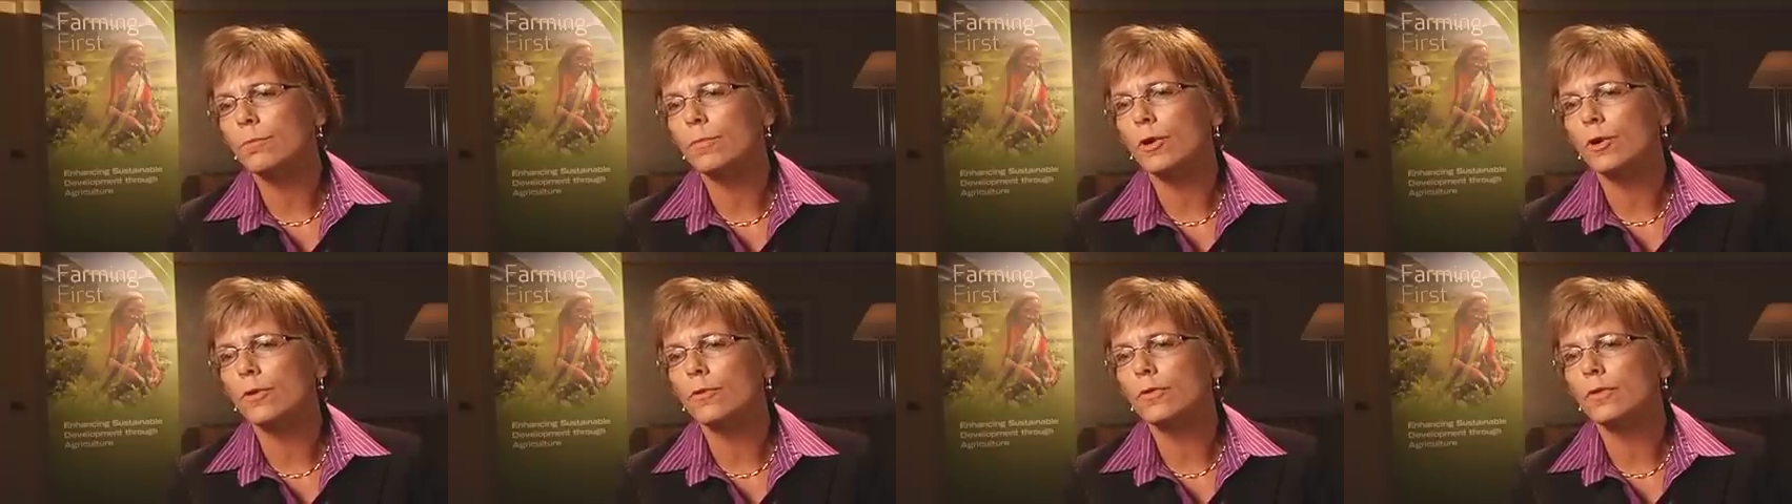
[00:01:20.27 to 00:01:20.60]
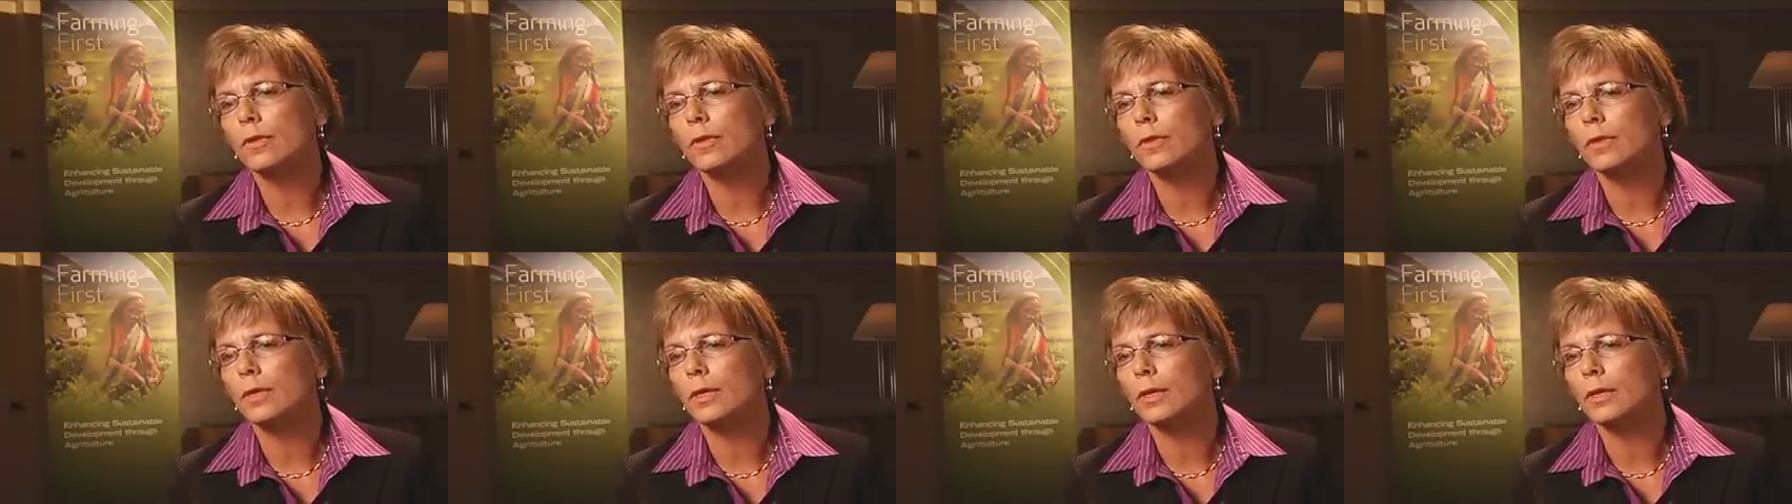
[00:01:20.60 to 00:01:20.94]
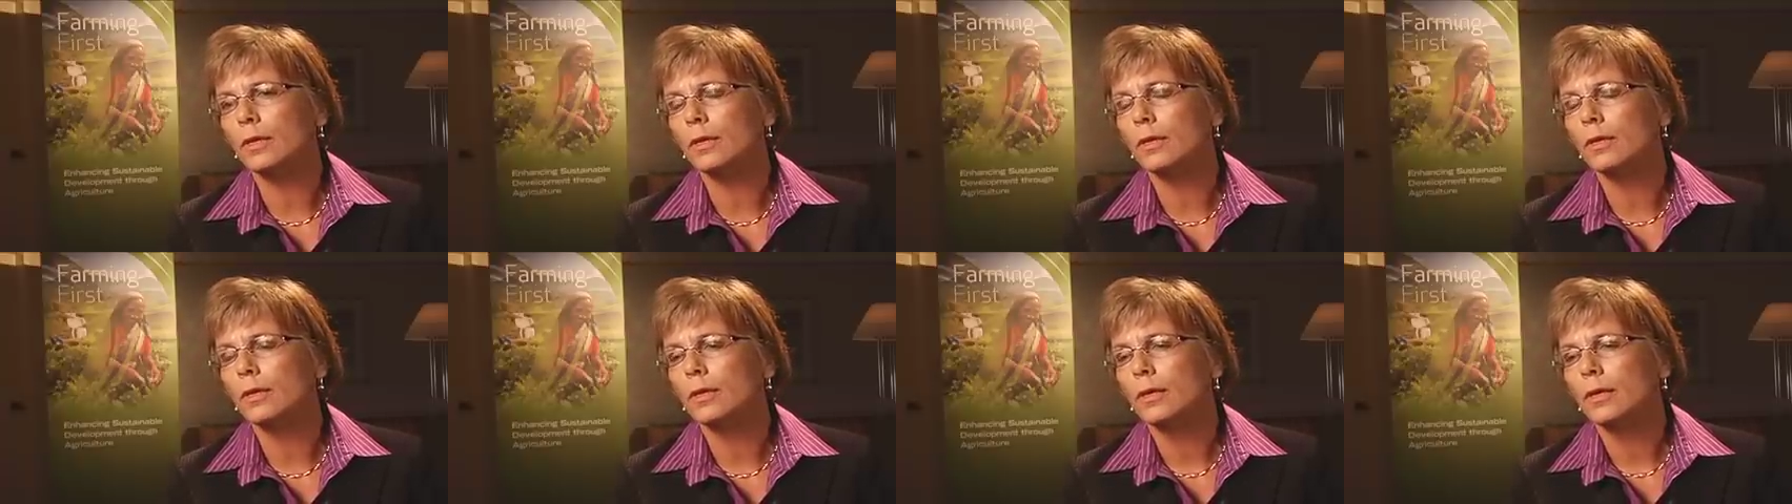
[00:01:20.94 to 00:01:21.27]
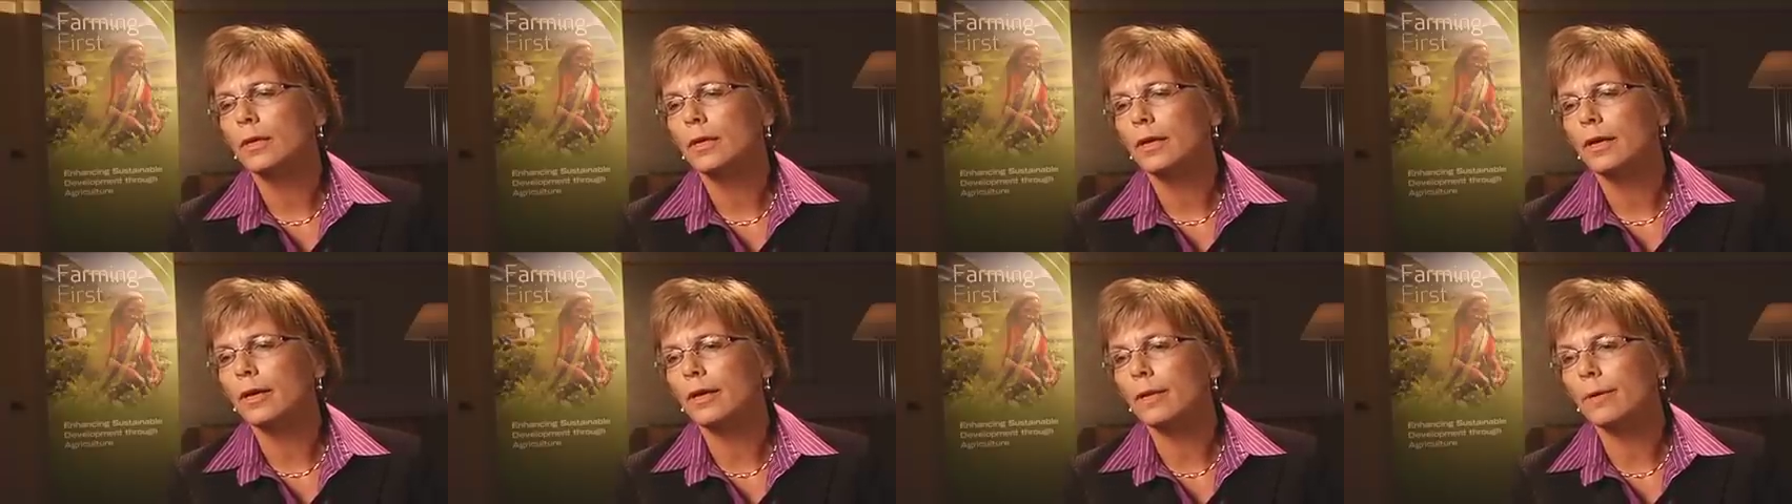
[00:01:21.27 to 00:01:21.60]
both in the
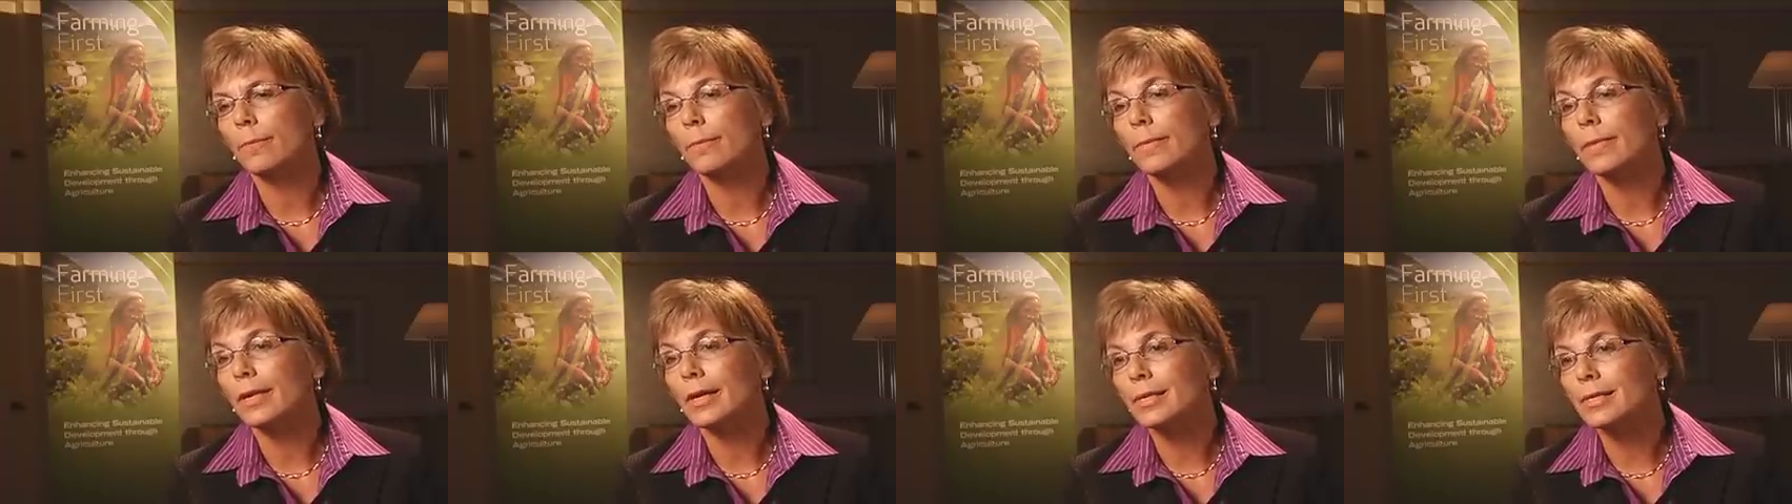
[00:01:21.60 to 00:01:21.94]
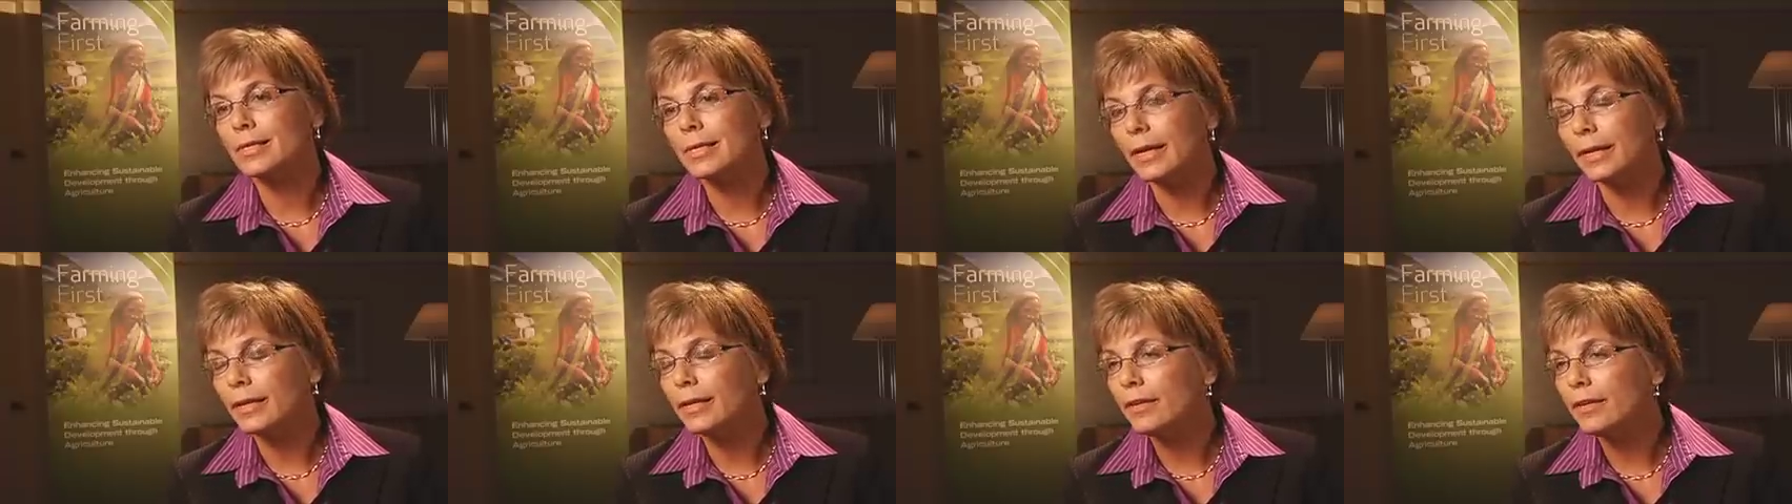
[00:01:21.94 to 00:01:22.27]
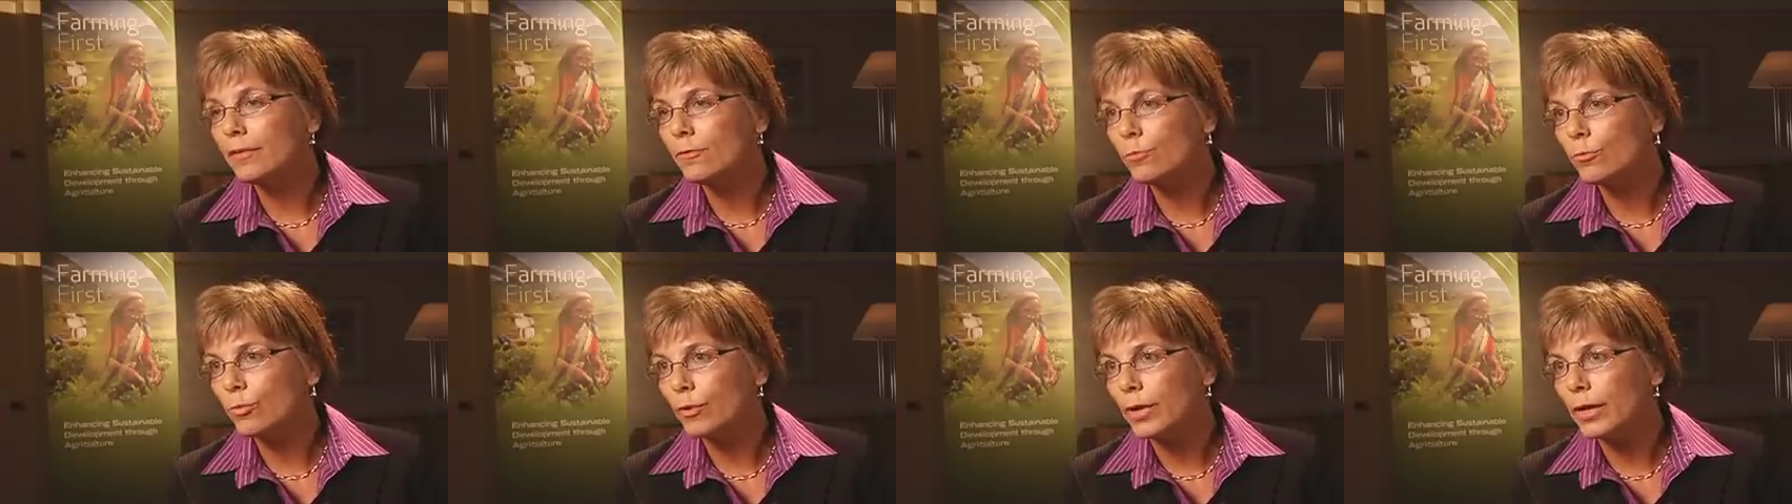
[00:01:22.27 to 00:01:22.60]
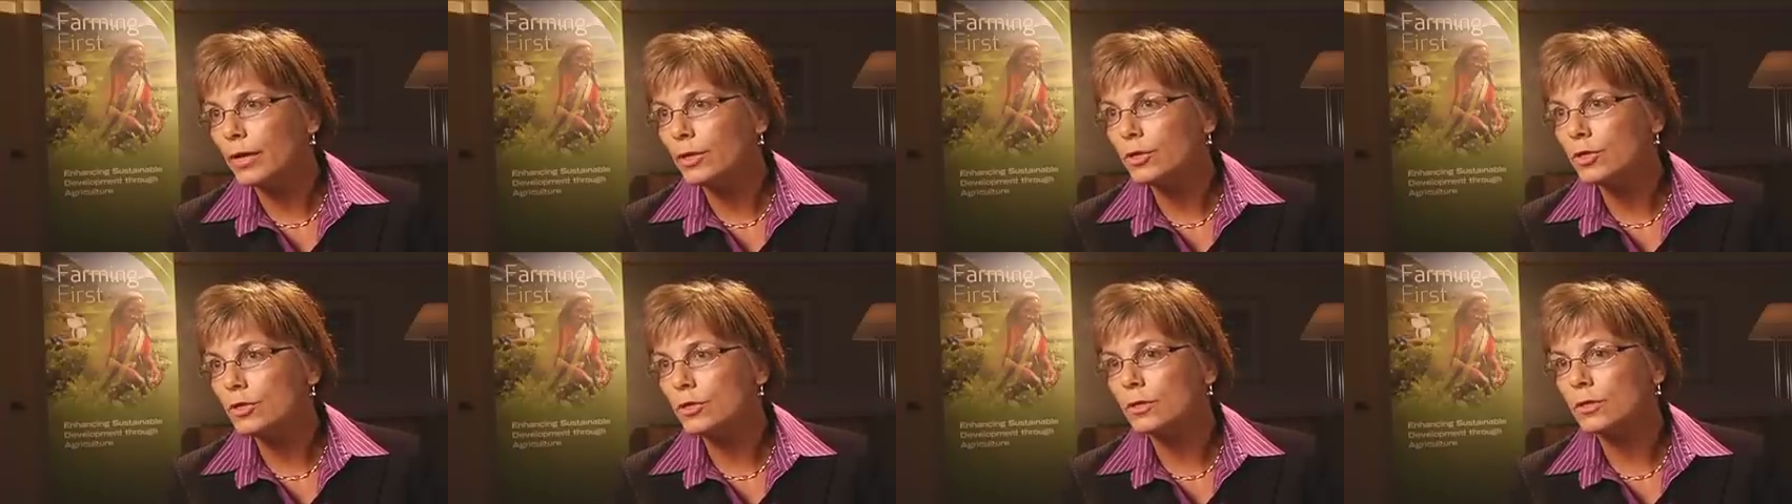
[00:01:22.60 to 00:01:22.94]
executive
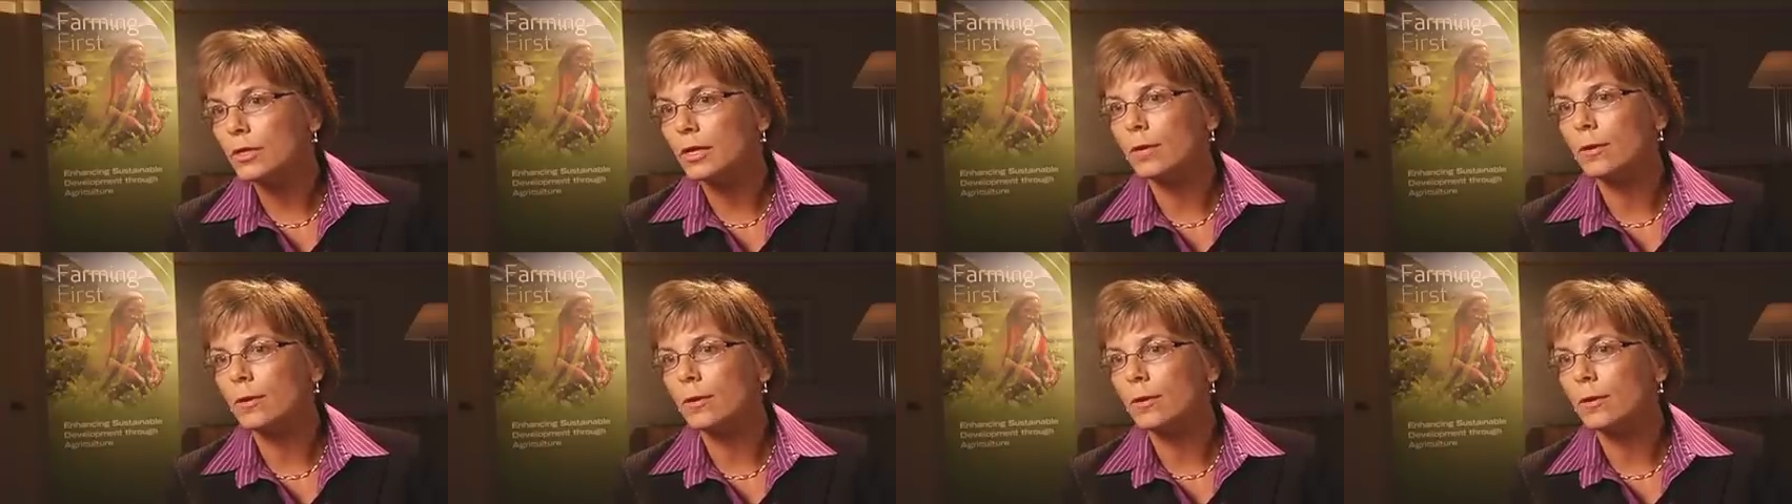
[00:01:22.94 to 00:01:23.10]
branch.